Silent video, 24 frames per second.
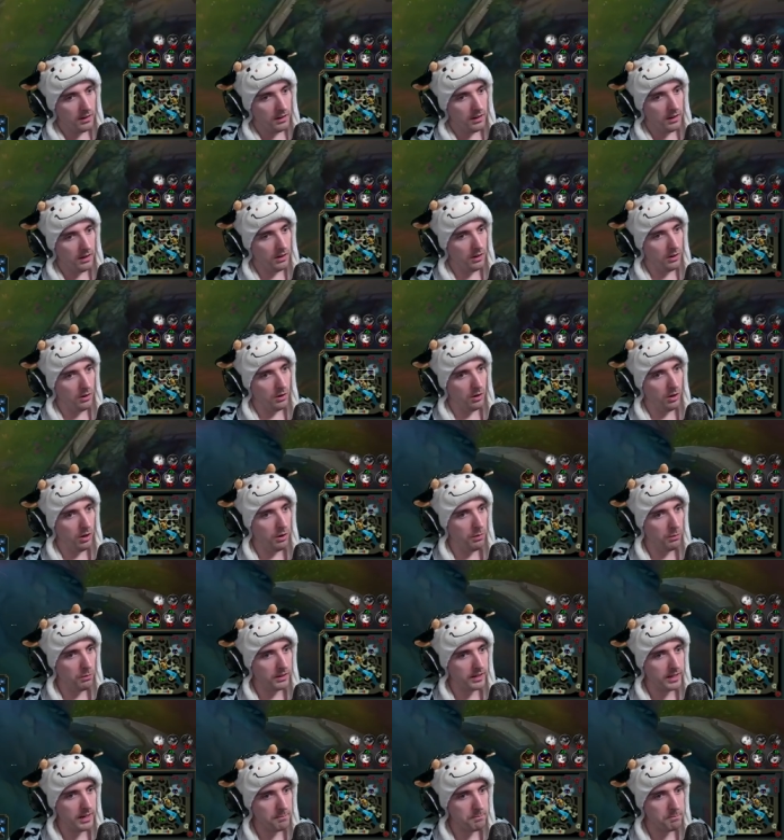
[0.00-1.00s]
Oh,
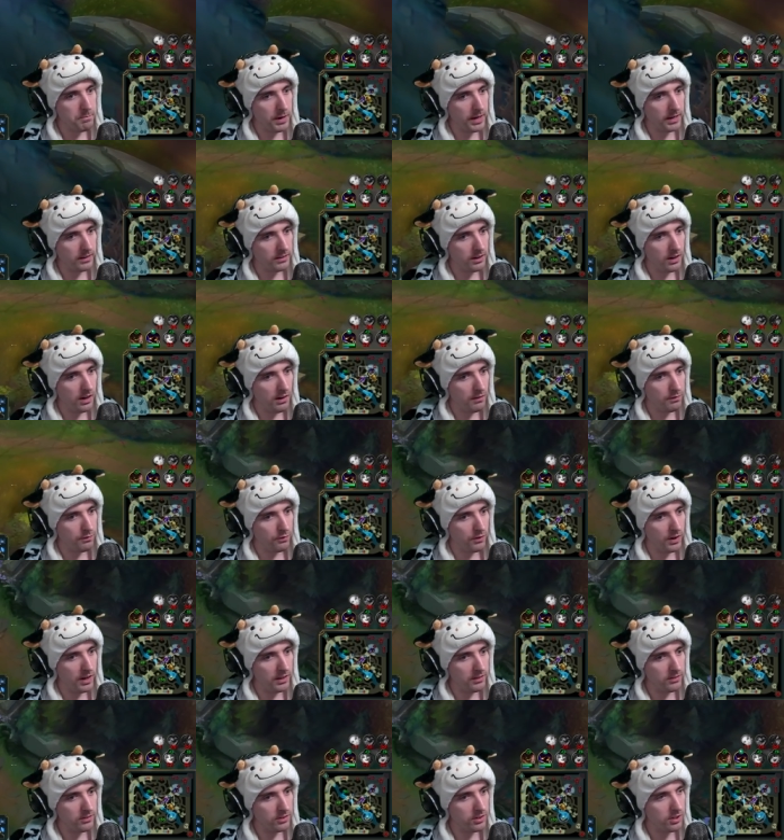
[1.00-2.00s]
we're getting picked off,
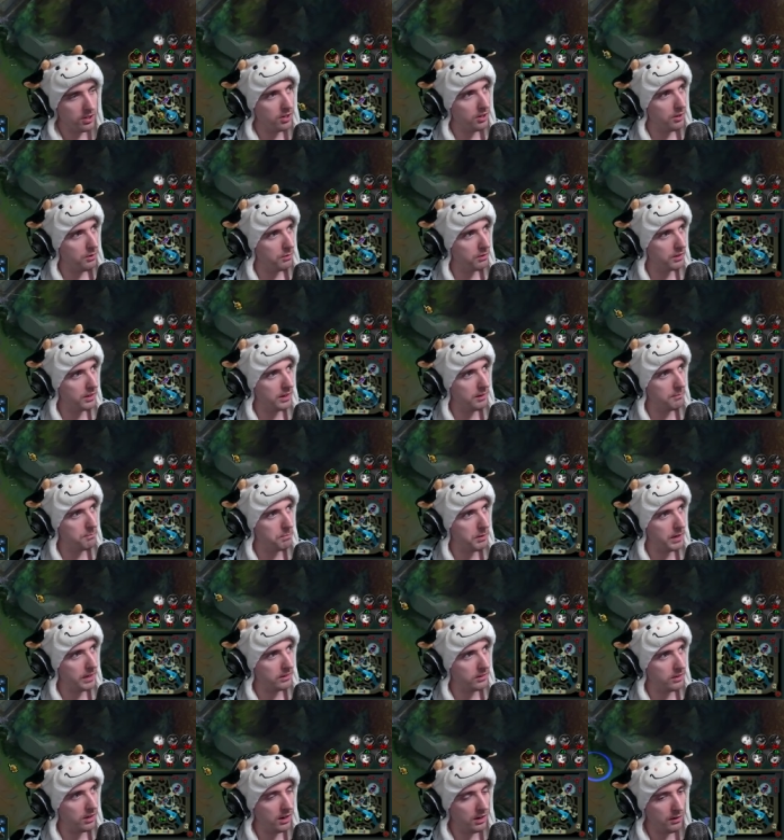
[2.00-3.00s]
friends. We're getting
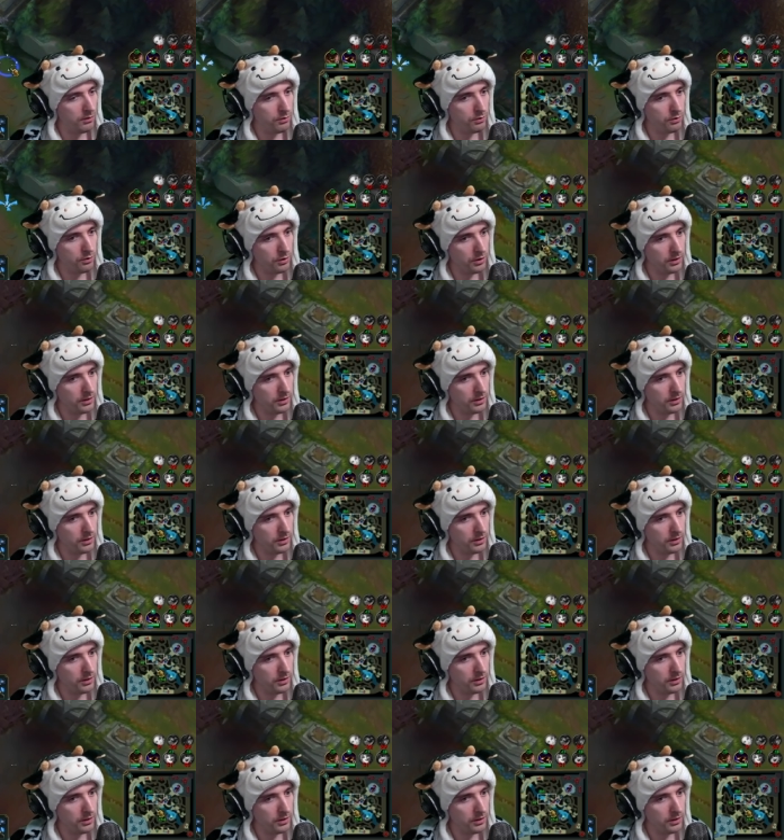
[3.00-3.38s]
picked off.